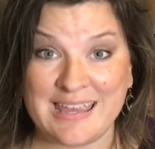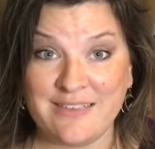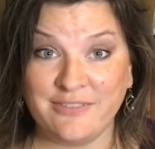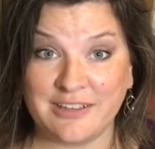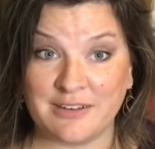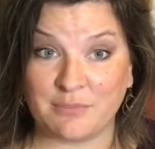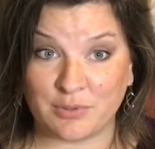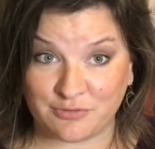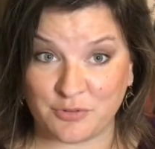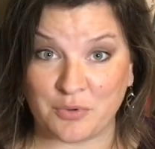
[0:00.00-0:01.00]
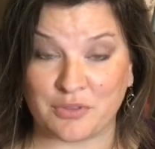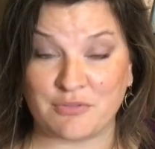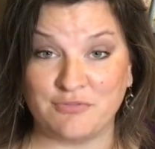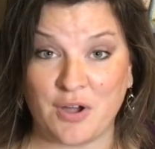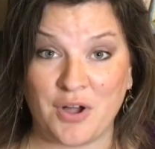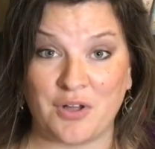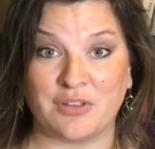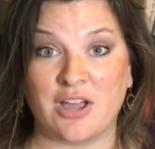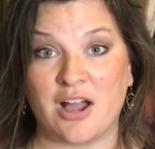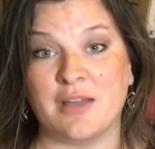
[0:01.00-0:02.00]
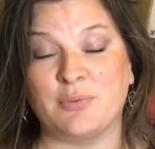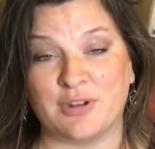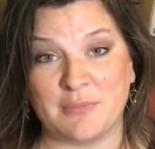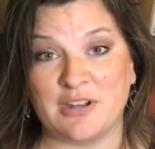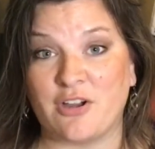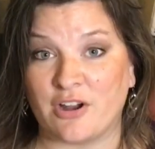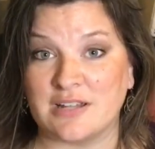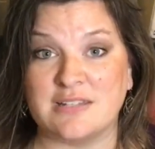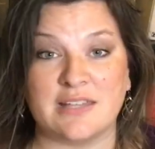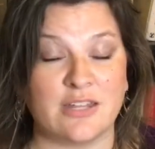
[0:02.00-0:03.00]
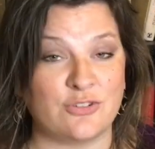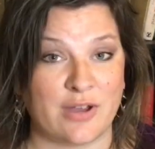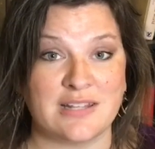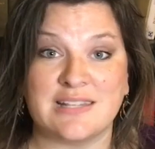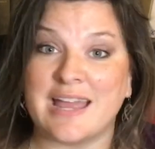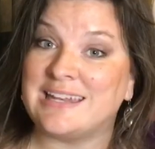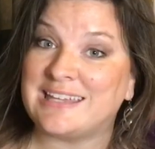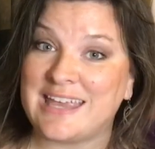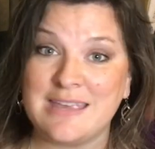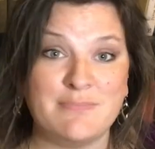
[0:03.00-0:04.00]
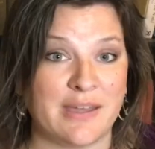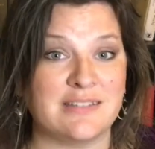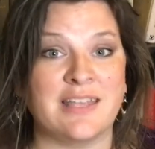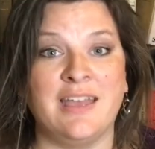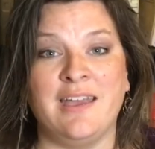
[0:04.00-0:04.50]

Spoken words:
even before the fall, God put them in a garden, said dress and keep it.